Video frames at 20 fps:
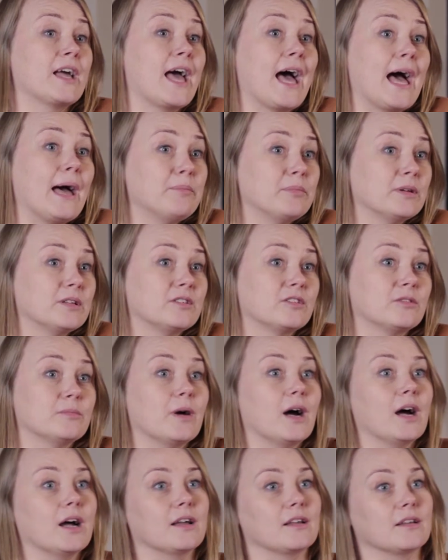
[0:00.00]
habits,
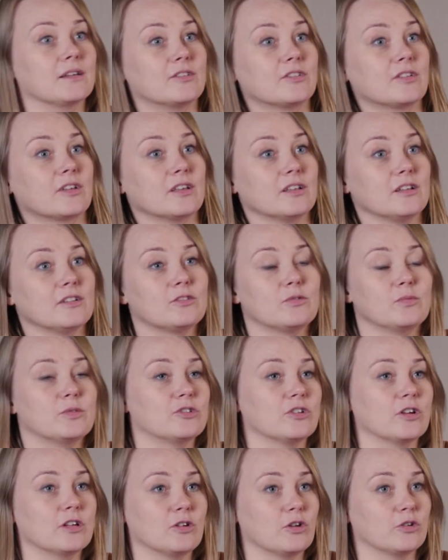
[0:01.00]
my skills,
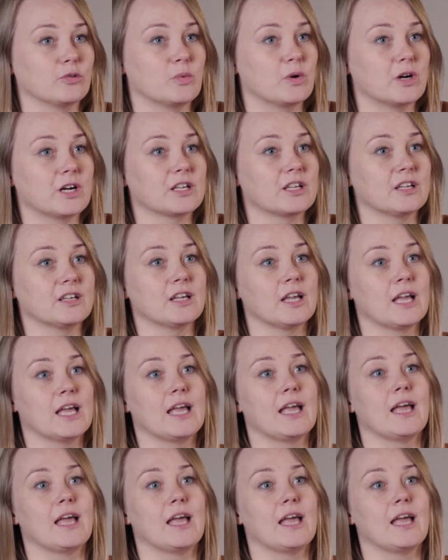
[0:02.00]
which are not working,